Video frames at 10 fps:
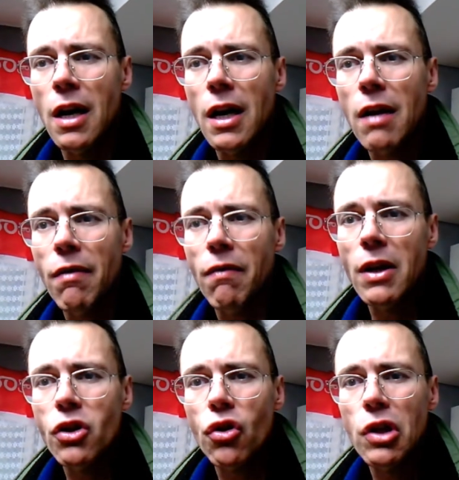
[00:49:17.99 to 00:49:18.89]
I have
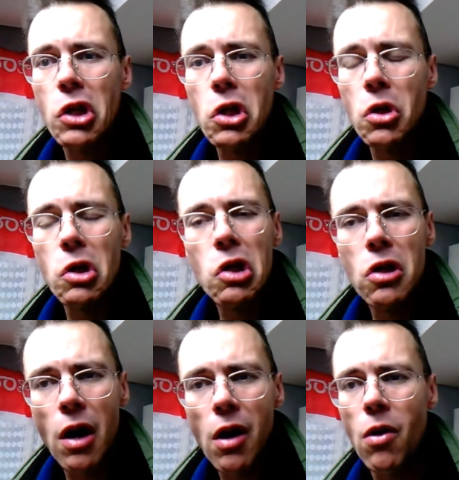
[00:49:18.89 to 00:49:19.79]
eventually
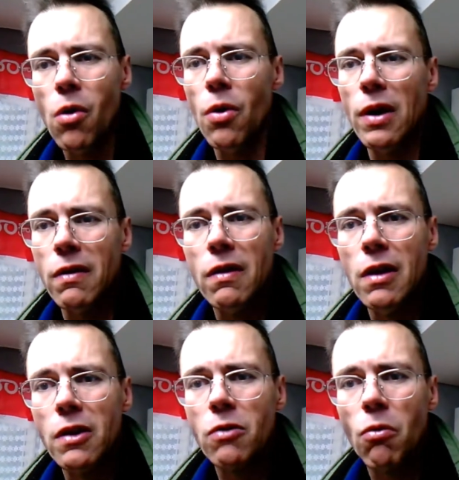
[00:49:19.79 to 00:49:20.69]
go at
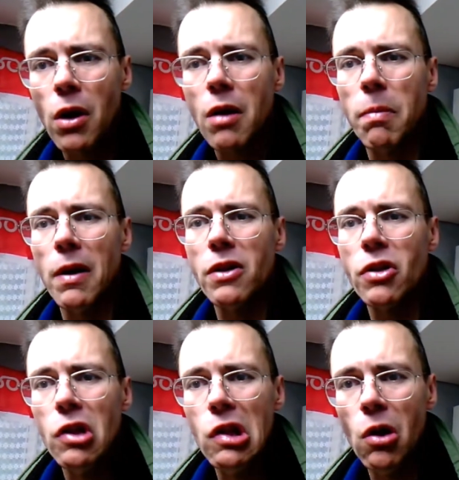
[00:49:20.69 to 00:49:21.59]
this
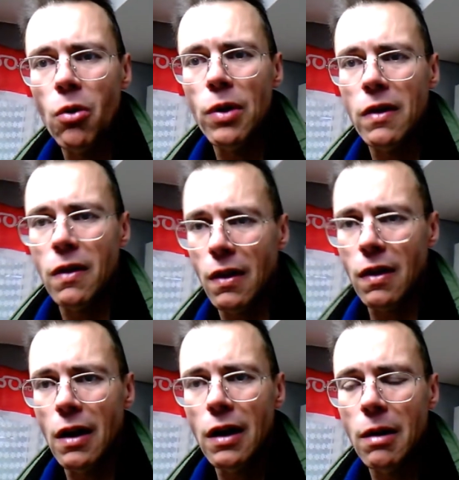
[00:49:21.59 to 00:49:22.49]
workplace knowing that
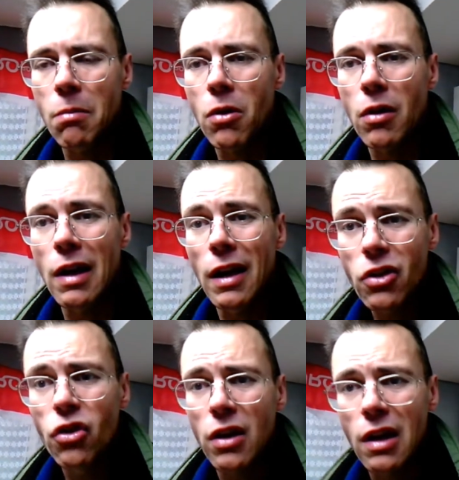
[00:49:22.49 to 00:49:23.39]
I am going to
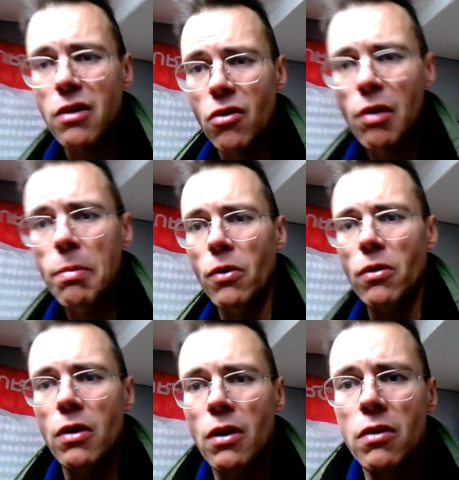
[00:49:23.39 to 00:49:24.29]
actually get
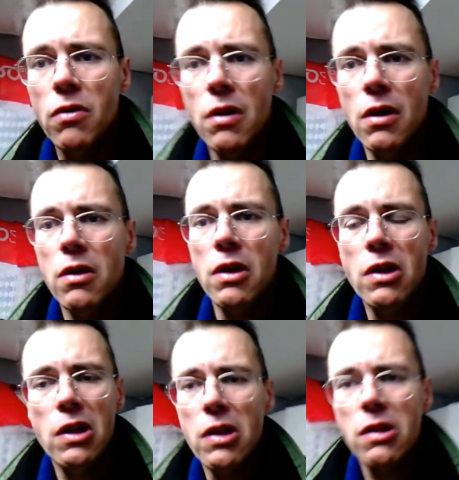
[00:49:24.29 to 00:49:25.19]
crippled
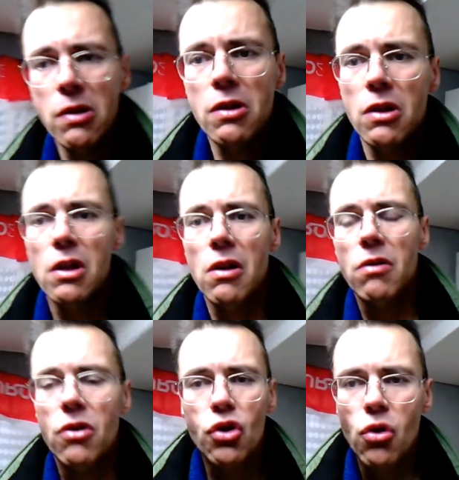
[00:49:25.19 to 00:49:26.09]
this is
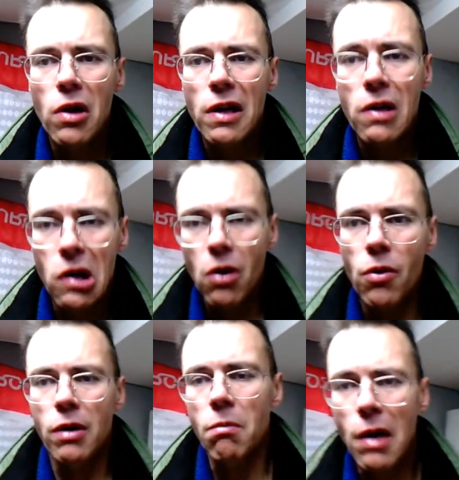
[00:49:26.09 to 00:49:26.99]
truly
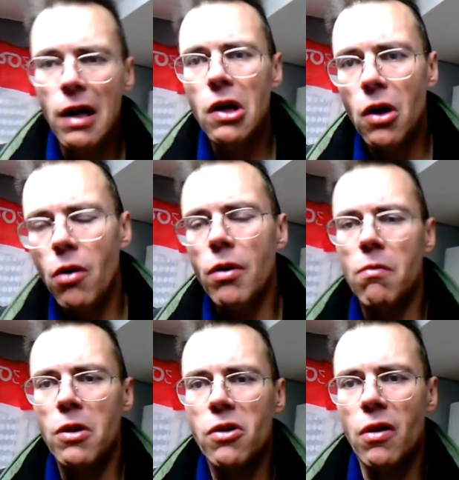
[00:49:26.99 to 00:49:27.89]
knowing, my
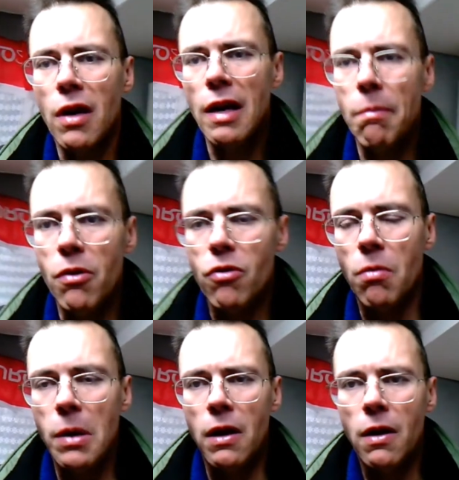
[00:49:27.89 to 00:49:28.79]
knowing what's going to happen to
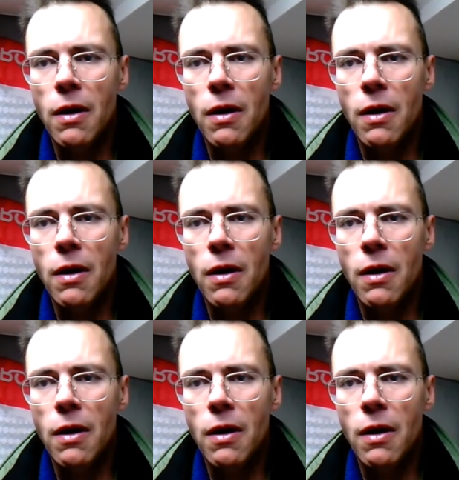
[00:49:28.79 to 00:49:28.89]
me.